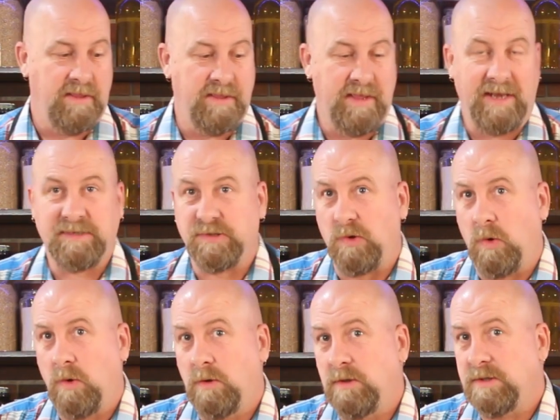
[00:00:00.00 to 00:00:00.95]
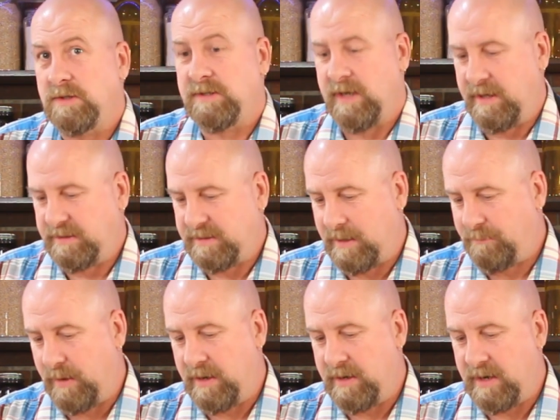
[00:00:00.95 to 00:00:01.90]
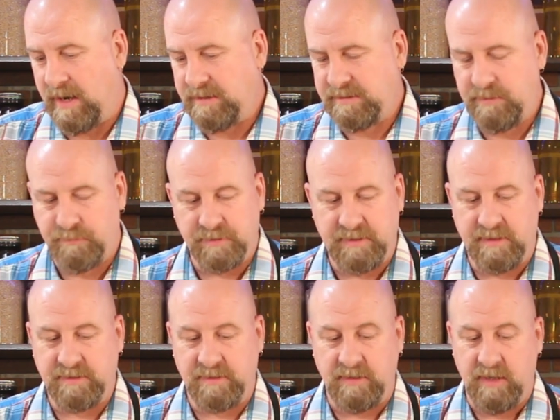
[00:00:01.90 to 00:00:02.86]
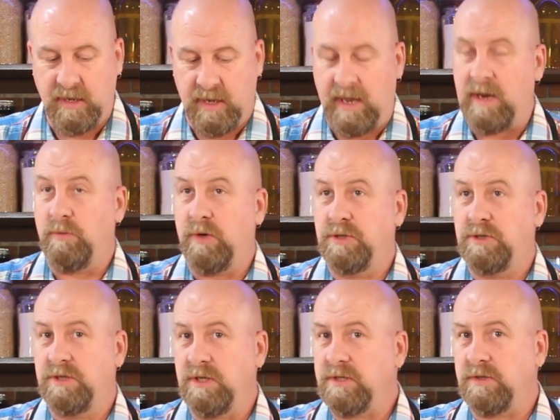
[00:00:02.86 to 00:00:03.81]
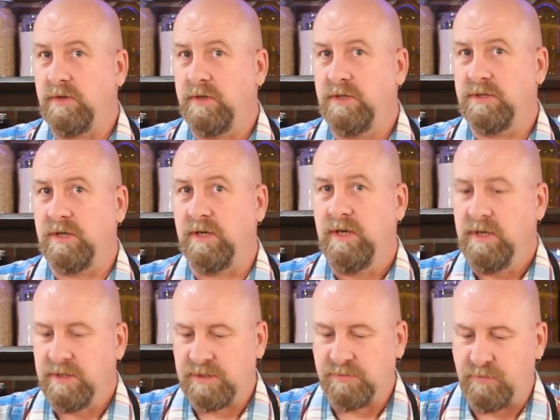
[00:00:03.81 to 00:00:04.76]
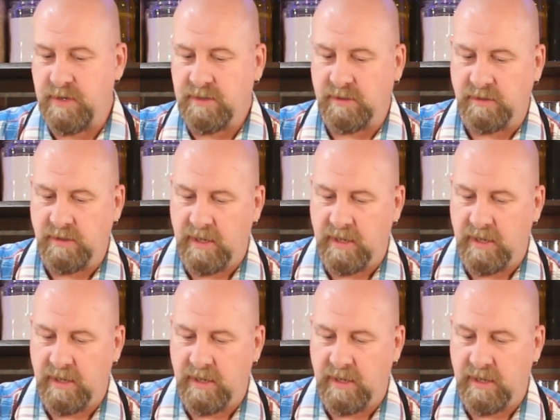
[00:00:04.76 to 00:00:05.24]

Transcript: that's all sliced up and nicely presented. And we're just going to sprinkle